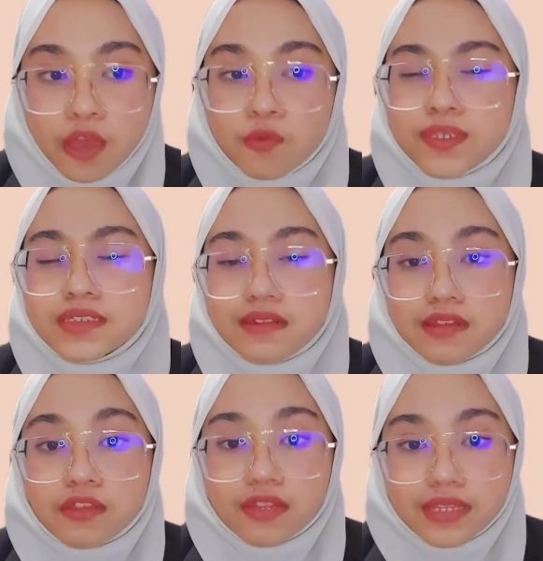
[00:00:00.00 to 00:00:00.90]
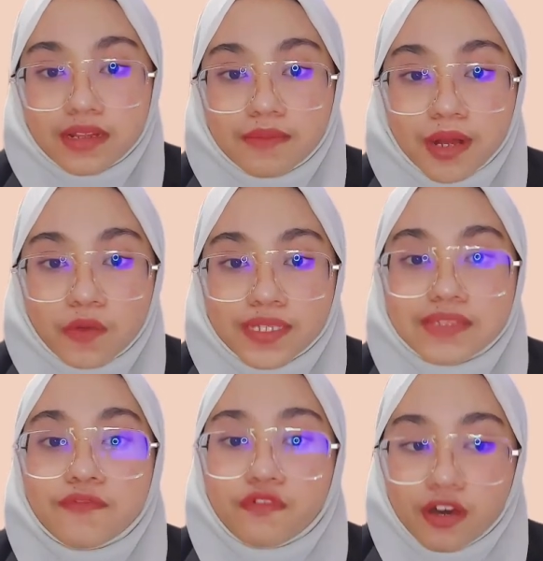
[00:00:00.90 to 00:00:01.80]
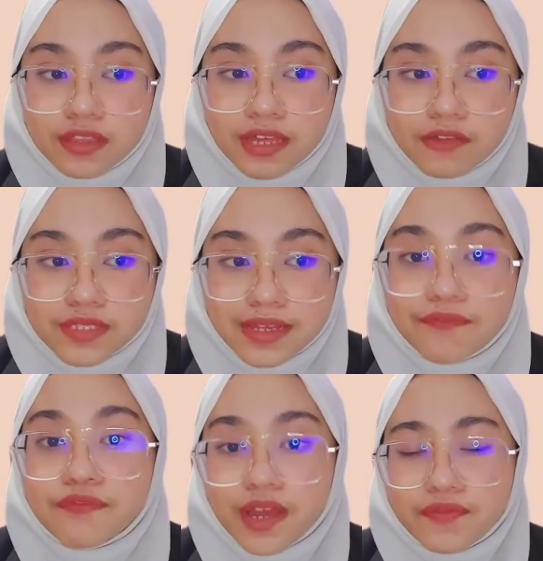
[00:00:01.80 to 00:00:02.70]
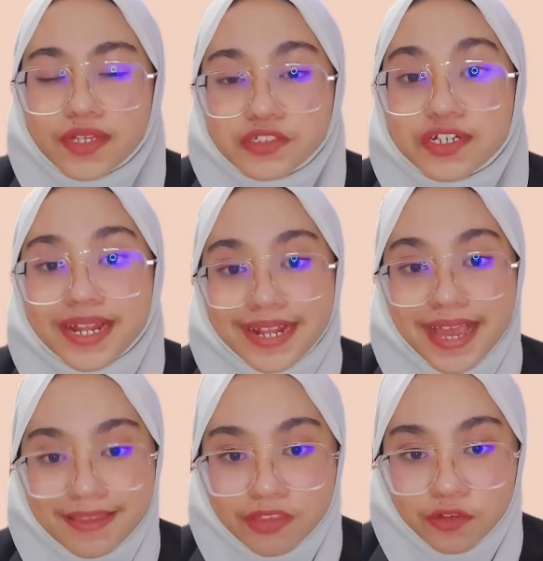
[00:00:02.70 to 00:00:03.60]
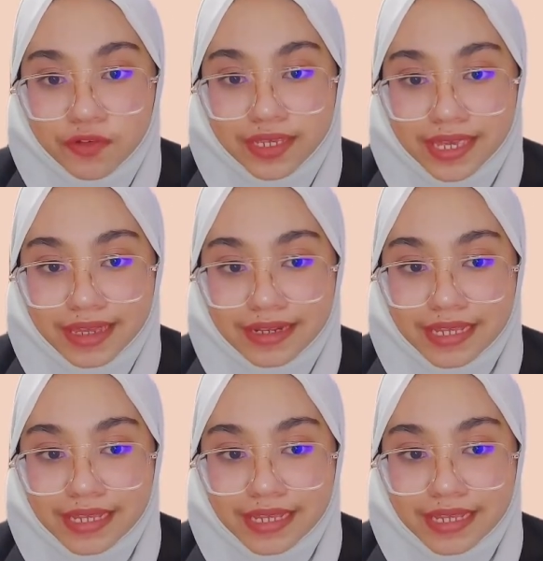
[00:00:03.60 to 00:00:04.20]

which is the total amount is 4,580 ringgit,